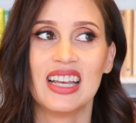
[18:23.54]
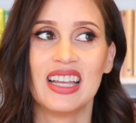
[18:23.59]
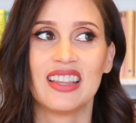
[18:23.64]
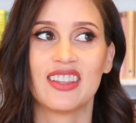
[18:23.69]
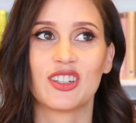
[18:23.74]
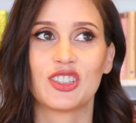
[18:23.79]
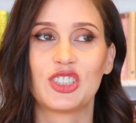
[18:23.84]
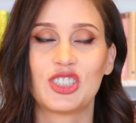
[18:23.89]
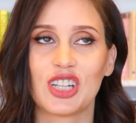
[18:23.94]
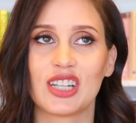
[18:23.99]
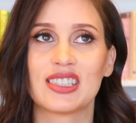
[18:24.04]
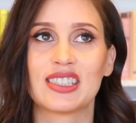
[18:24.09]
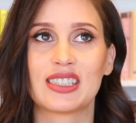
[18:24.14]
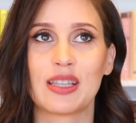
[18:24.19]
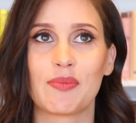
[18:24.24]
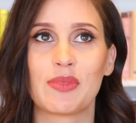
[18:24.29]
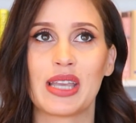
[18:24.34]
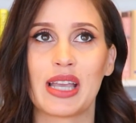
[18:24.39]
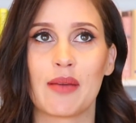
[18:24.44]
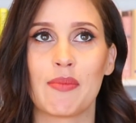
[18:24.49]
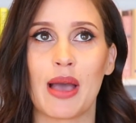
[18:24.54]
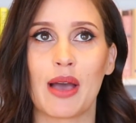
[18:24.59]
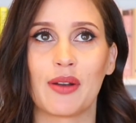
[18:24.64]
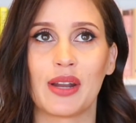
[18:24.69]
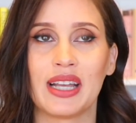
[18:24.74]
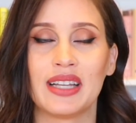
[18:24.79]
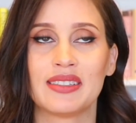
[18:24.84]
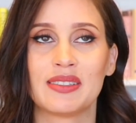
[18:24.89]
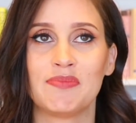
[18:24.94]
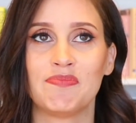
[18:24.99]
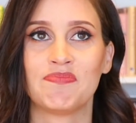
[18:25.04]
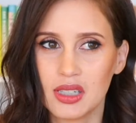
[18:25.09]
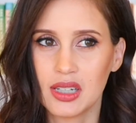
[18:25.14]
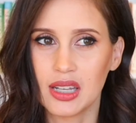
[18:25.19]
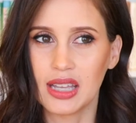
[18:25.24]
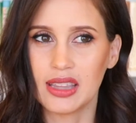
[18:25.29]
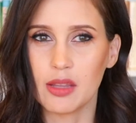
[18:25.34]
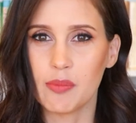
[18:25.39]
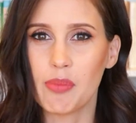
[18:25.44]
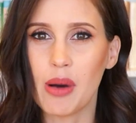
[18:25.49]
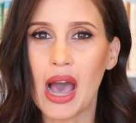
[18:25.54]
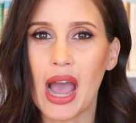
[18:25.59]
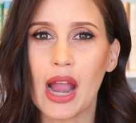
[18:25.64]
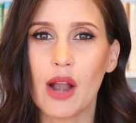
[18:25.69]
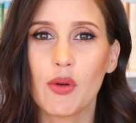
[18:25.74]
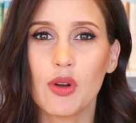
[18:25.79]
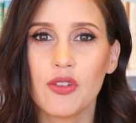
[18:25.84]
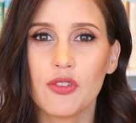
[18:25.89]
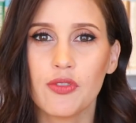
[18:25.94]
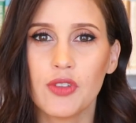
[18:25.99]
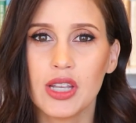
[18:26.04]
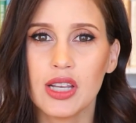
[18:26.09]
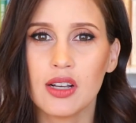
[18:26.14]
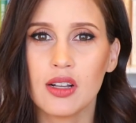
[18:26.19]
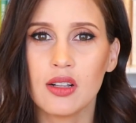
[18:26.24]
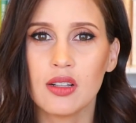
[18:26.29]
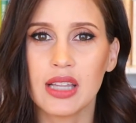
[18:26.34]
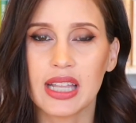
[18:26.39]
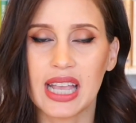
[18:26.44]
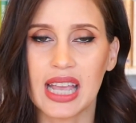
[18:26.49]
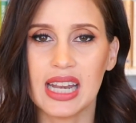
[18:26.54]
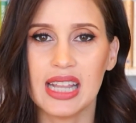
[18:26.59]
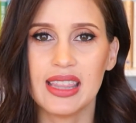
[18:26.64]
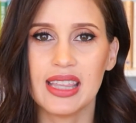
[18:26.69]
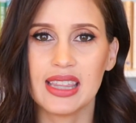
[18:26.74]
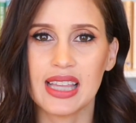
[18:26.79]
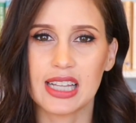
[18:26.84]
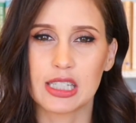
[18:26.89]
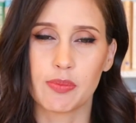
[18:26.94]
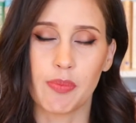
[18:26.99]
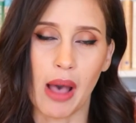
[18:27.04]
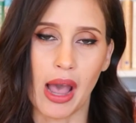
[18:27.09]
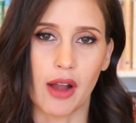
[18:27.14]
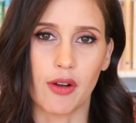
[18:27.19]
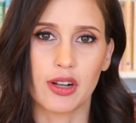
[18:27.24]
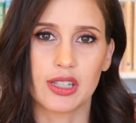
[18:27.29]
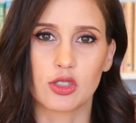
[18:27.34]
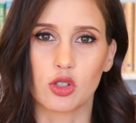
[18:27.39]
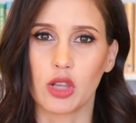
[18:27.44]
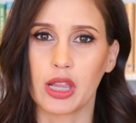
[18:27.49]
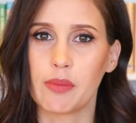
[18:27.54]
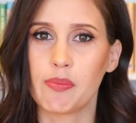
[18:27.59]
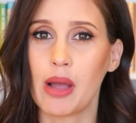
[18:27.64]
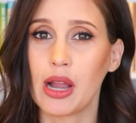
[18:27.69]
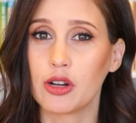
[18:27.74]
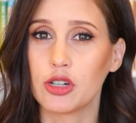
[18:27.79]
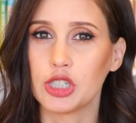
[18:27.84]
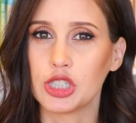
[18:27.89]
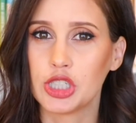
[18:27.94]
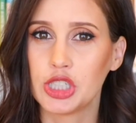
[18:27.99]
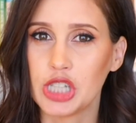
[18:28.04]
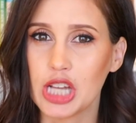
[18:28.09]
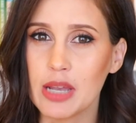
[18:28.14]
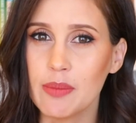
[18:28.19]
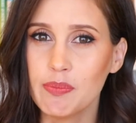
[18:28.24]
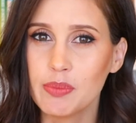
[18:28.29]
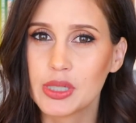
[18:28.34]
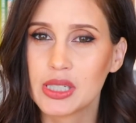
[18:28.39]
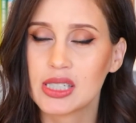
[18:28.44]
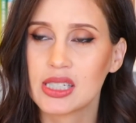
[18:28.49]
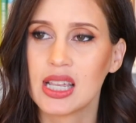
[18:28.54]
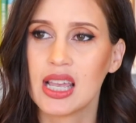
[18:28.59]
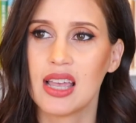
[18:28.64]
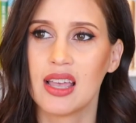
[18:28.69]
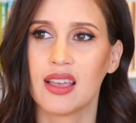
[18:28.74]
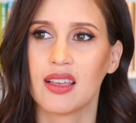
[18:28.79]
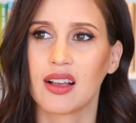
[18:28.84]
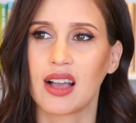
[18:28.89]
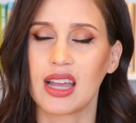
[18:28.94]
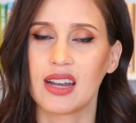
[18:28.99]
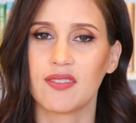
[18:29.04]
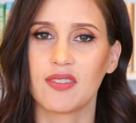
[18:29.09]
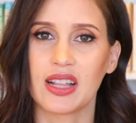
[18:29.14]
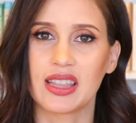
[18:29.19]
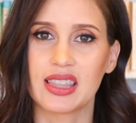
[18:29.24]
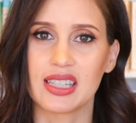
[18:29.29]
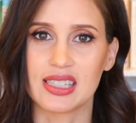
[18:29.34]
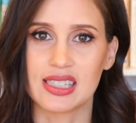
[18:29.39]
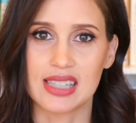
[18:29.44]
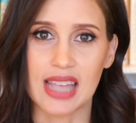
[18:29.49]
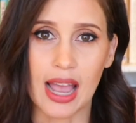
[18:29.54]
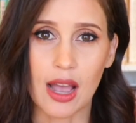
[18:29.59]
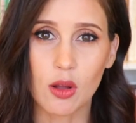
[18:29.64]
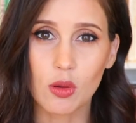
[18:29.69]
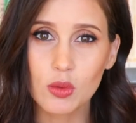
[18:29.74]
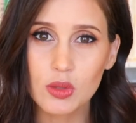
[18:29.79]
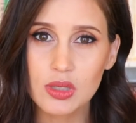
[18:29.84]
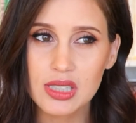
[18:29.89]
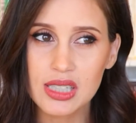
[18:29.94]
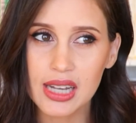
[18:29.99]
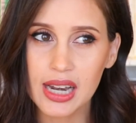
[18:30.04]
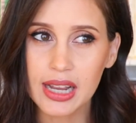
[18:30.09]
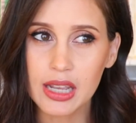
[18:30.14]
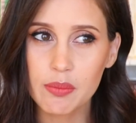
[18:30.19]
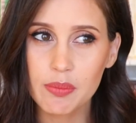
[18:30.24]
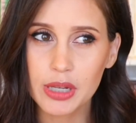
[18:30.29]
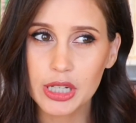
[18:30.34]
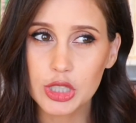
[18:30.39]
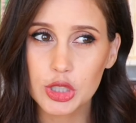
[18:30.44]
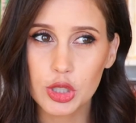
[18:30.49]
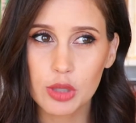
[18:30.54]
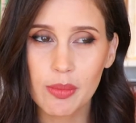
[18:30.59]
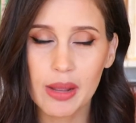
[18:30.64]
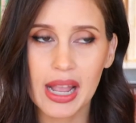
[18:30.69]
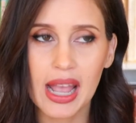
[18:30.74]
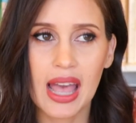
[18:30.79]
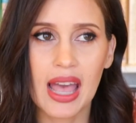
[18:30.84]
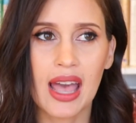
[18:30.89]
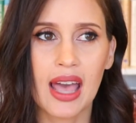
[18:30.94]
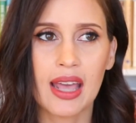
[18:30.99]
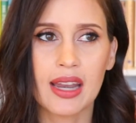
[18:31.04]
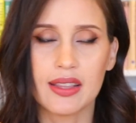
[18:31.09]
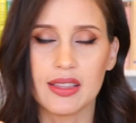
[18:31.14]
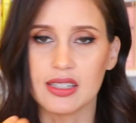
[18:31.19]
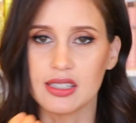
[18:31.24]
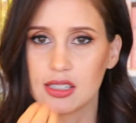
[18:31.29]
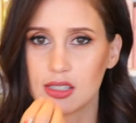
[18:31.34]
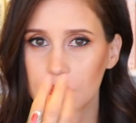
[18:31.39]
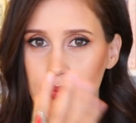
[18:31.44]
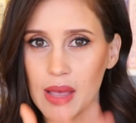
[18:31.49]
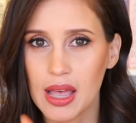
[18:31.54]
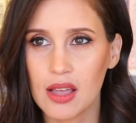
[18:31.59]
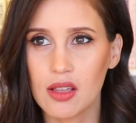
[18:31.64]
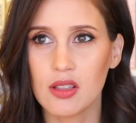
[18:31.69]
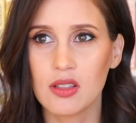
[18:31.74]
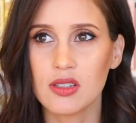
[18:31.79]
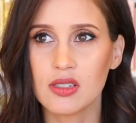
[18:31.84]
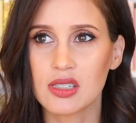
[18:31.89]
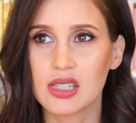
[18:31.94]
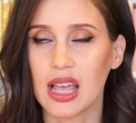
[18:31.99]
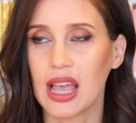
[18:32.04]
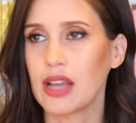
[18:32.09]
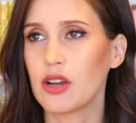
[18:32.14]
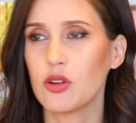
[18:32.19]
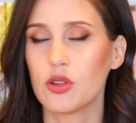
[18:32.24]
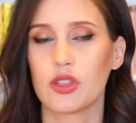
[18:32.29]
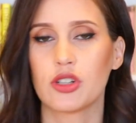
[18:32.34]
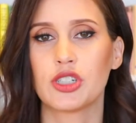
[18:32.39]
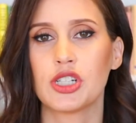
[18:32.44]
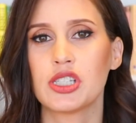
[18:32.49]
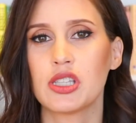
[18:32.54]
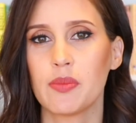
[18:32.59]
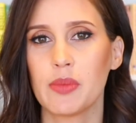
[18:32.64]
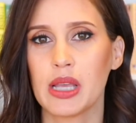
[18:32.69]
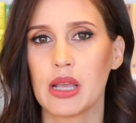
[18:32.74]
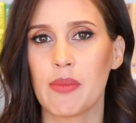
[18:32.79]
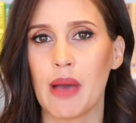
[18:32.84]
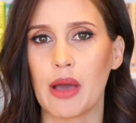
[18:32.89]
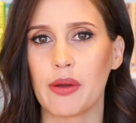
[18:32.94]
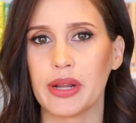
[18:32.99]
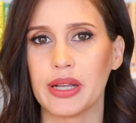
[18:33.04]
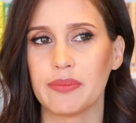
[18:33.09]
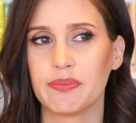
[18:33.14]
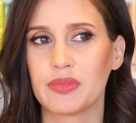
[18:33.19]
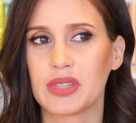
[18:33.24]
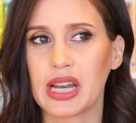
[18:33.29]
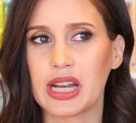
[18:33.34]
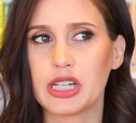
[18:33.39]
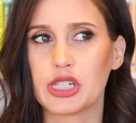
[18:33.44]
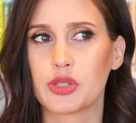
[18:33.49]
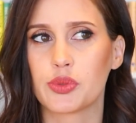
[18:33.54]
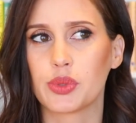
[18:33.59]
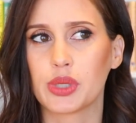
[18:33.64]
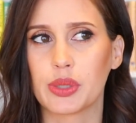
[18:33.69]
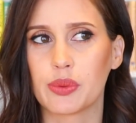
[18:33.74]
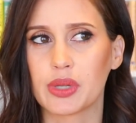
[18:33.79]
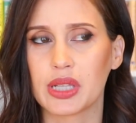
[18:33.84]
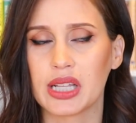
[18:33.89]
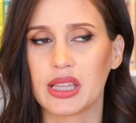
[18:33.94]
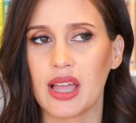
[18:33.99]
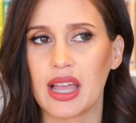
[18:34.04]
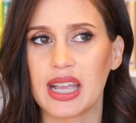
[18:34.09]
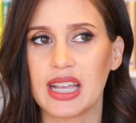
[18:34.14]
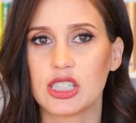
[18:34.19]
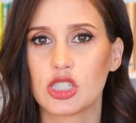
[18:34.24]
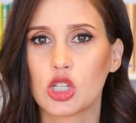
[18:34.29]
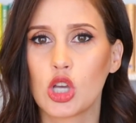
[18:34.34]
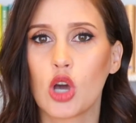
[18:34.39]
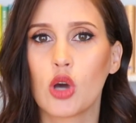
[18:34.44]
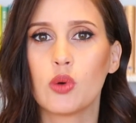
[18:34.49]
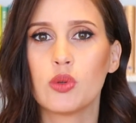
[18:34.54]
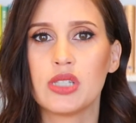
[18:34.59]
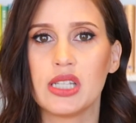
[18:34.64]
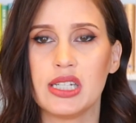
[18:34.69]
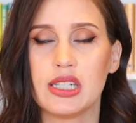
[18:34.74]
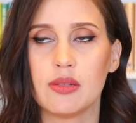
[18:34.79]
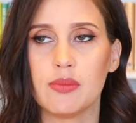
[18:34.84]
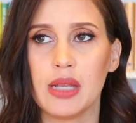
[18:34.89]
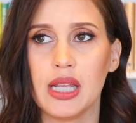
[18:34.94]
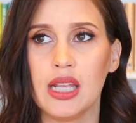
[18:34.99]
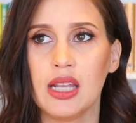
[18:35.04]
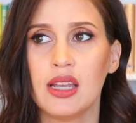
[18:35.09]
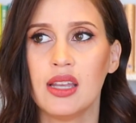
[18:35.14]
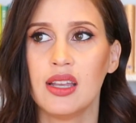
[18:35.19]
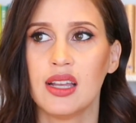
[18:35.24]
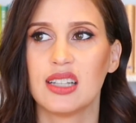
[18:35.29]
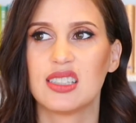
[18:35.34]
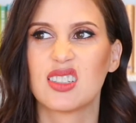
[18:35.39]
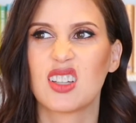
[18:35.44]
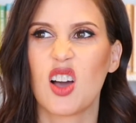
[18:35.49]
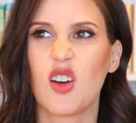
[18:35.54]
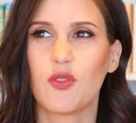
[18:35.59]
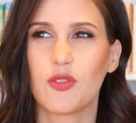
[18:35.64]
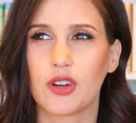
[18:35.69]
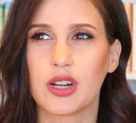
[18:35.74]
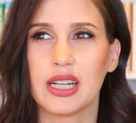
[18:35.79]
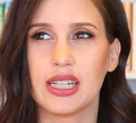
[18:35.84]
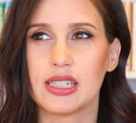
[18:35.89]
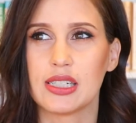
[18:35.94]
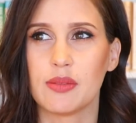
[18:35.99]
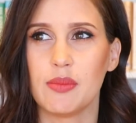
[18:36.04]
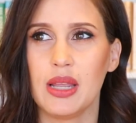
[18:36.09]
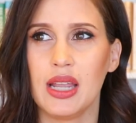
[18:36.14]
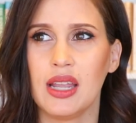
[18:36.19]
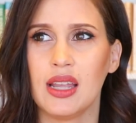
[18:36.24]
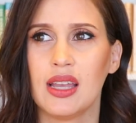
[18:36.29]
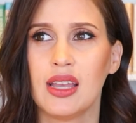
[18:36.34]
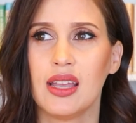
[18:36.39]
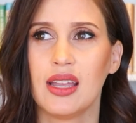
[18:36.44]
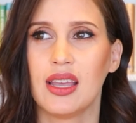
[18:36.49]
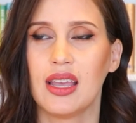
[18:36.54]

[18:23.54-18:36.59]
There's just something about it. And the pirate feel, like anything that has pirates or like pirate ships, kind of like the sounds that I can picture in my head and the smells, I don't know, there's just something about it that I just really, really like. It's cozy to me, it's comforting to me.